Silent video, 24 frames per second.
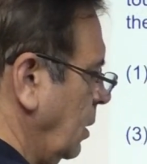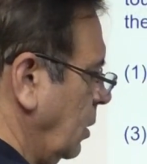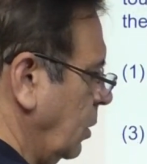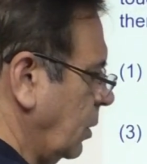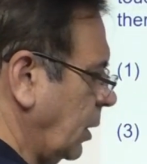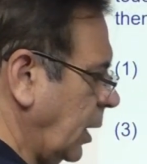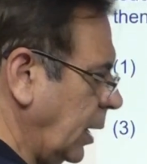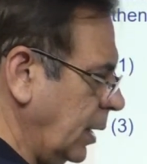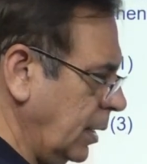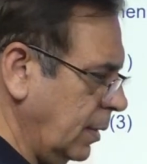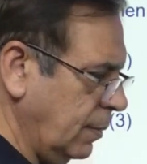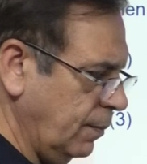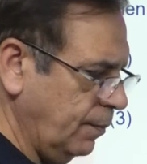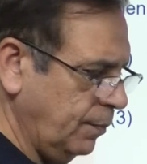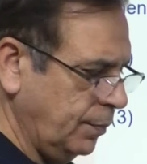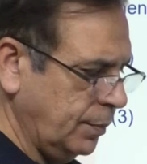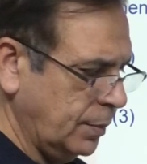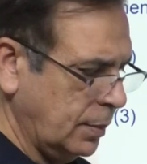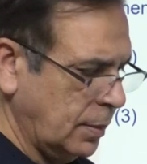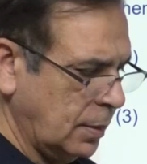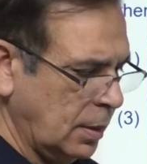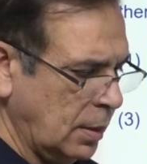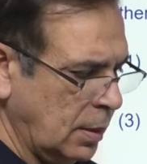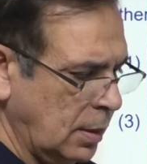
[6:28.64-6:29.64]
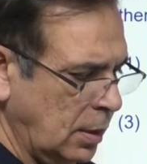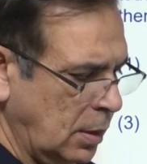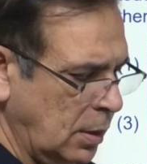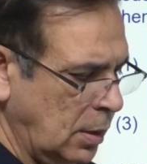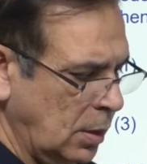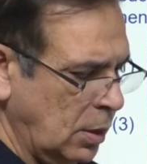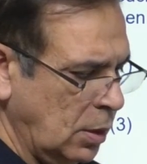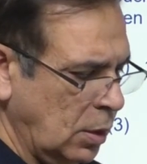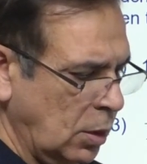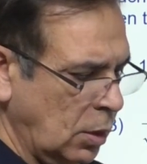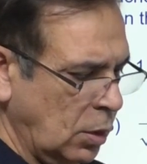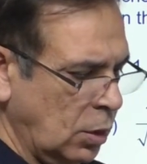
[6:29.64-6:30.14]
Okay?
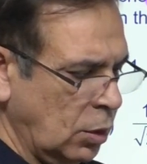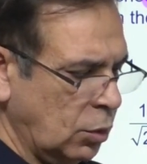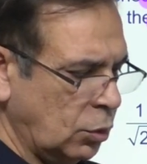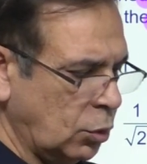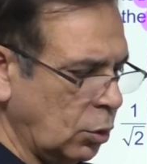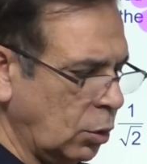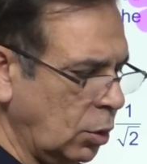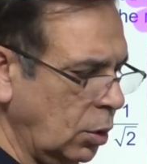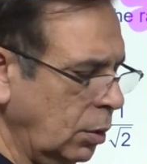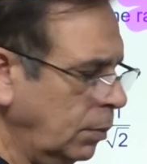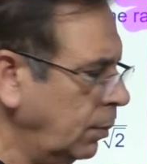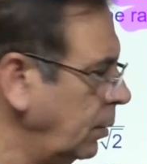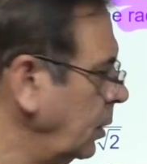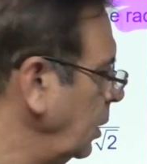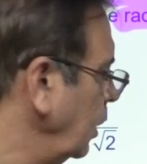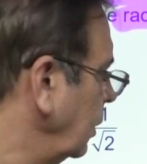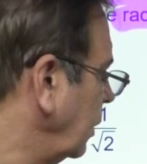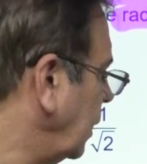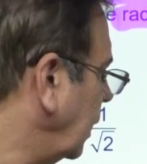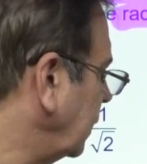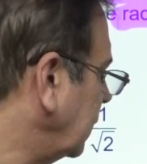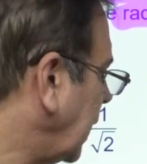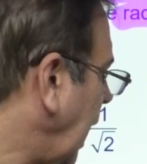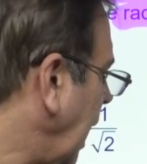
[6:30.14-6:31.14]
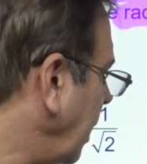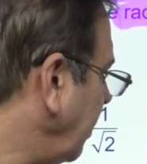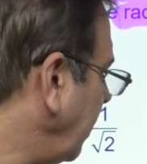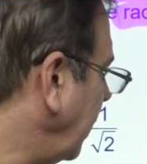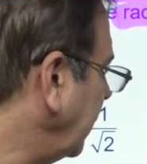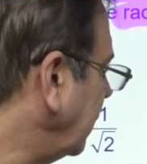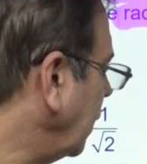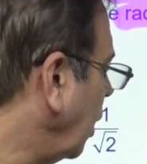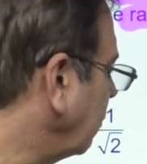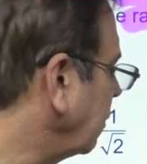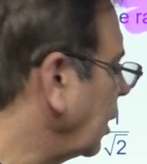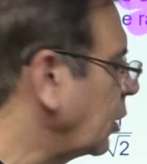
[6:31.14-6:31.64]
So the
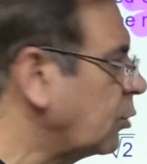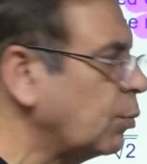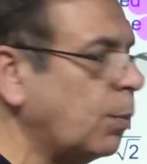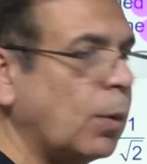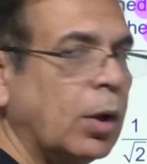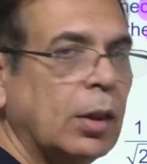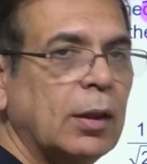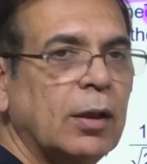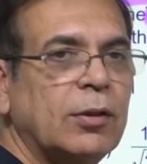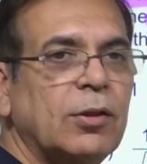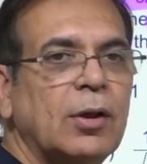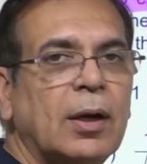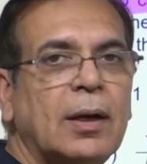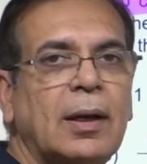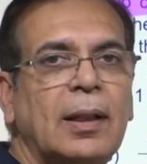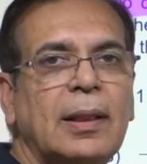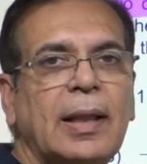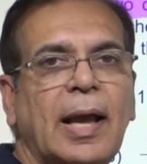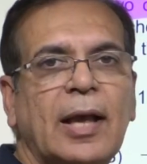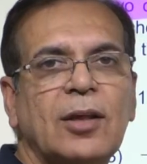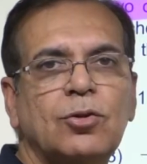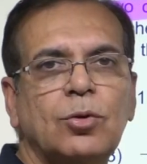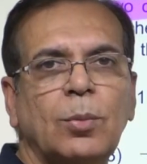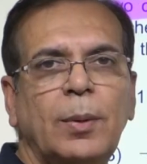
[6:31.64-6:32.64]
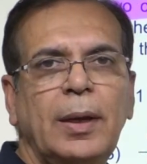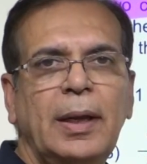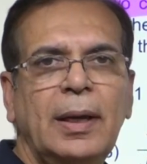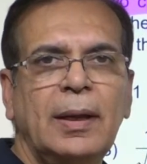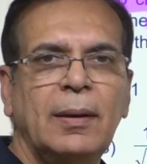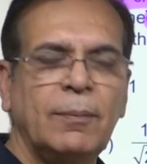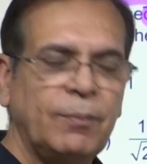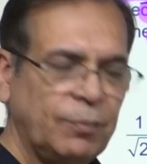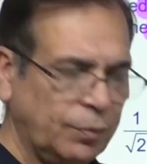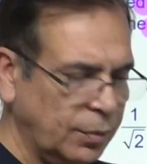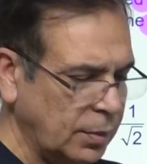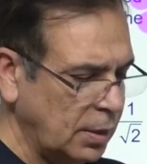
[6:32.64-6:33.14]
diameter of the smaller circle has to
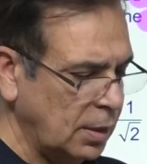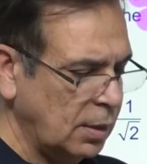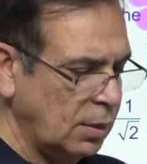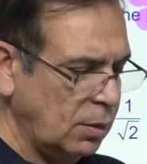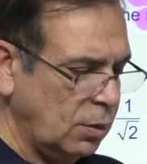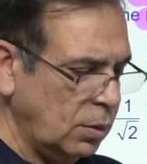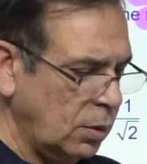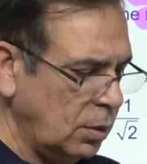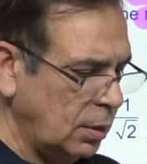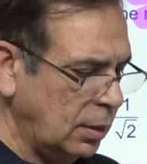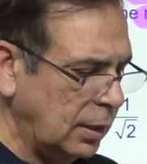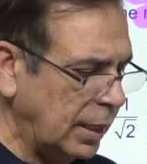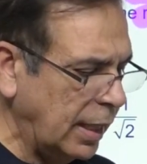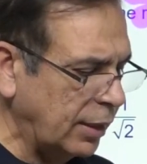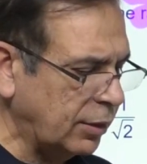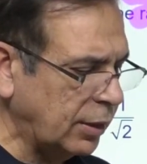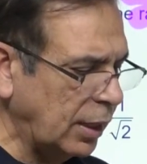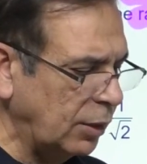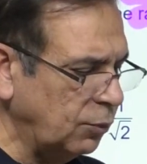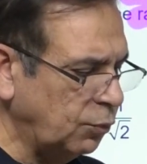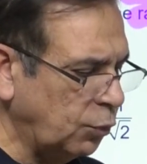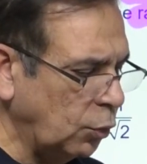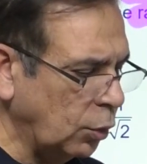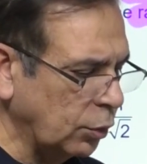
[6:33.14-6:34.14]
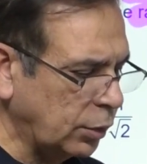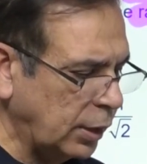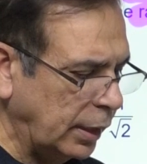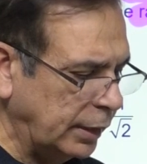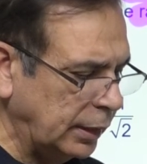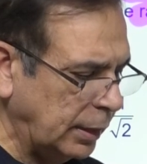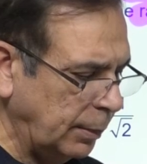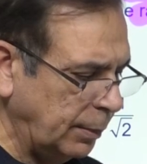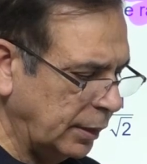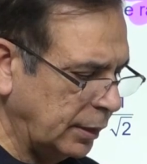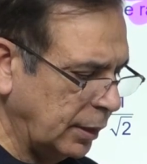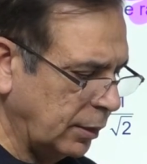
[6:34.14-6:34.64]
be less than 4
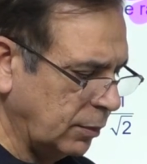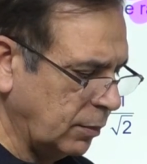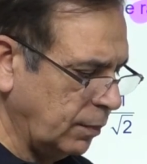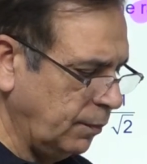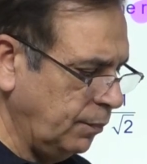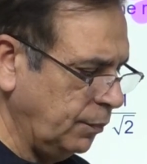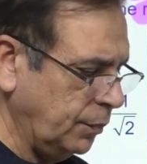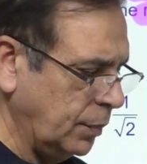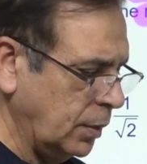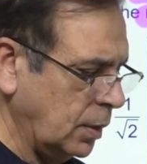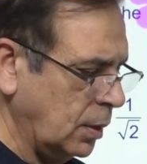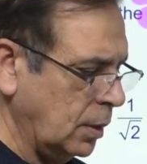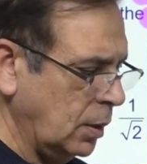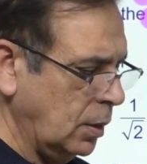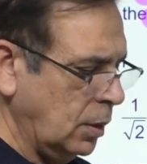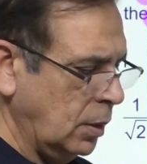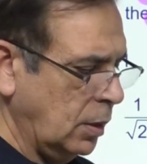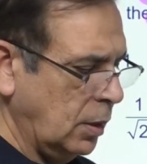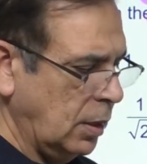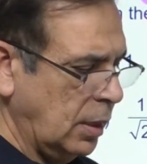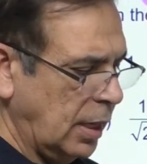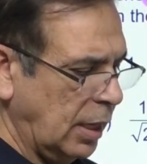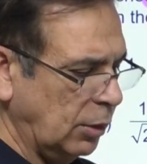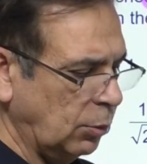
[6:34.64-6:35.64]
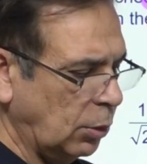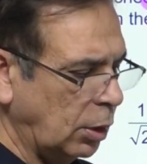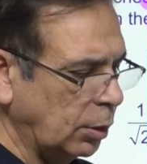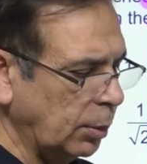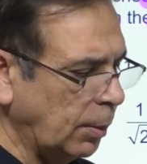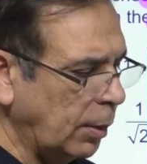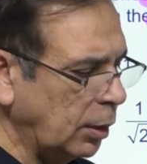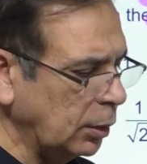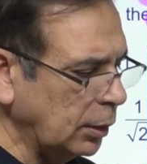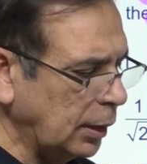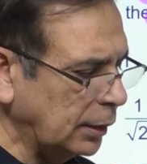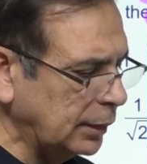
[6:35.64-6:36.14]
centimeters. And what
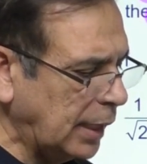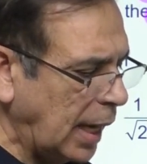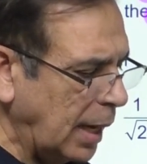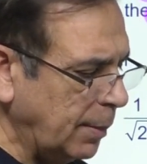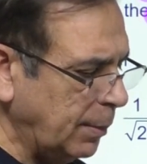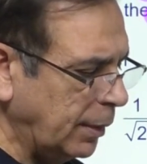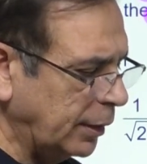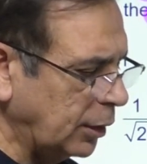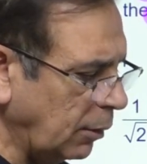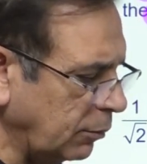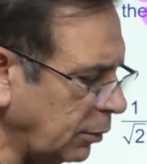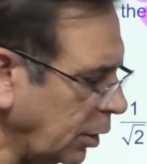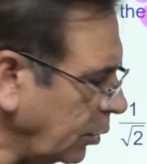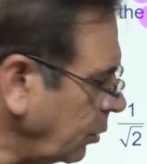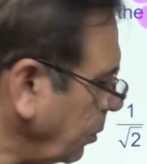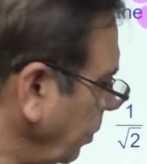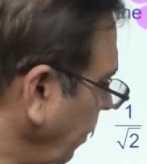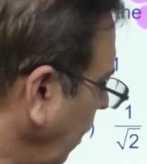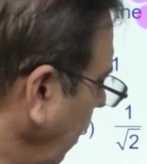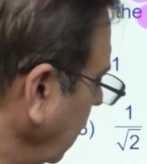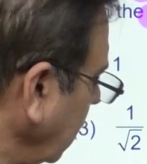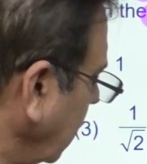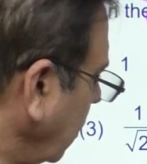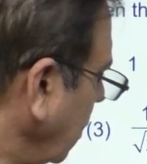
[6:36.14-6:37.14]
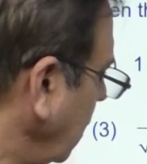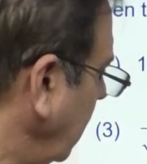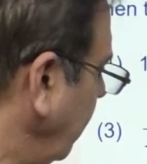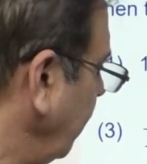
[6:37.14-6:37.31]
about the diameter of the small?